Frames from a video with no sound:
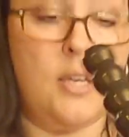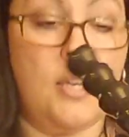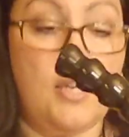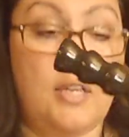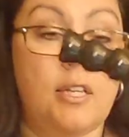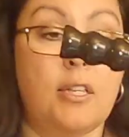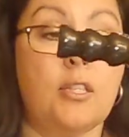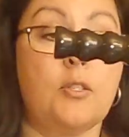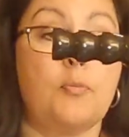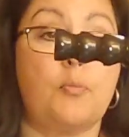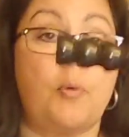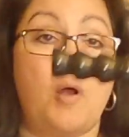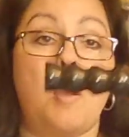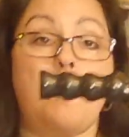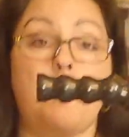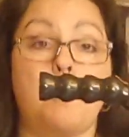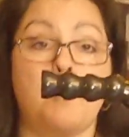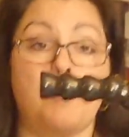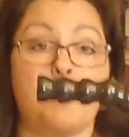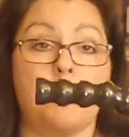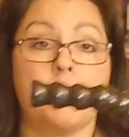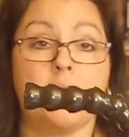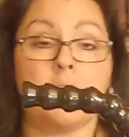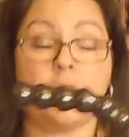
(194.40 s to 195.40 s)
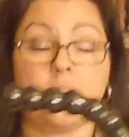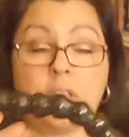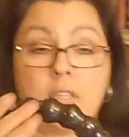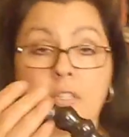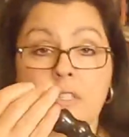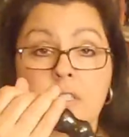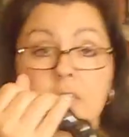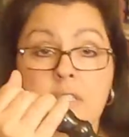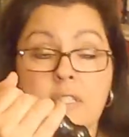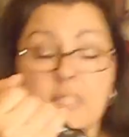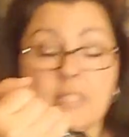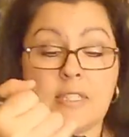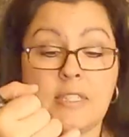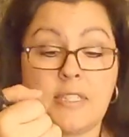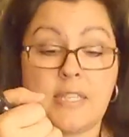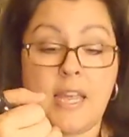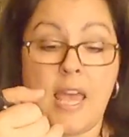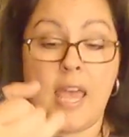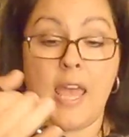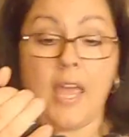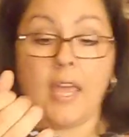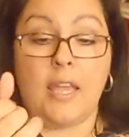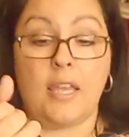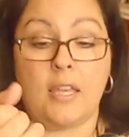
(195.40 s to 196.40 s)
it's probably going to
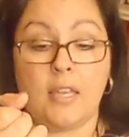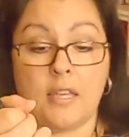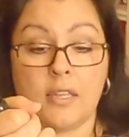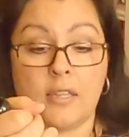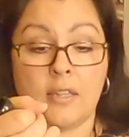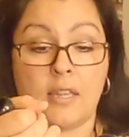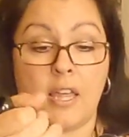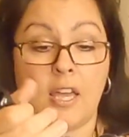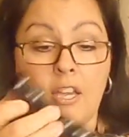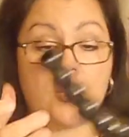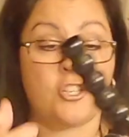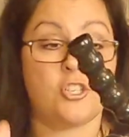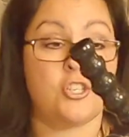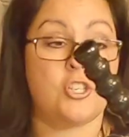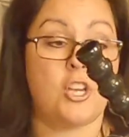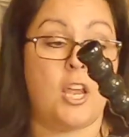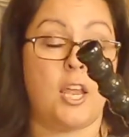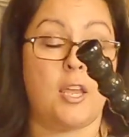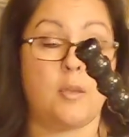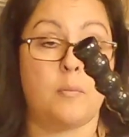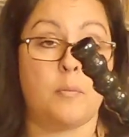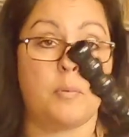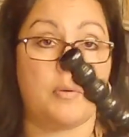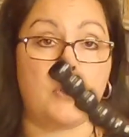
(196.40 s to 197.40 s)
stay in that shape.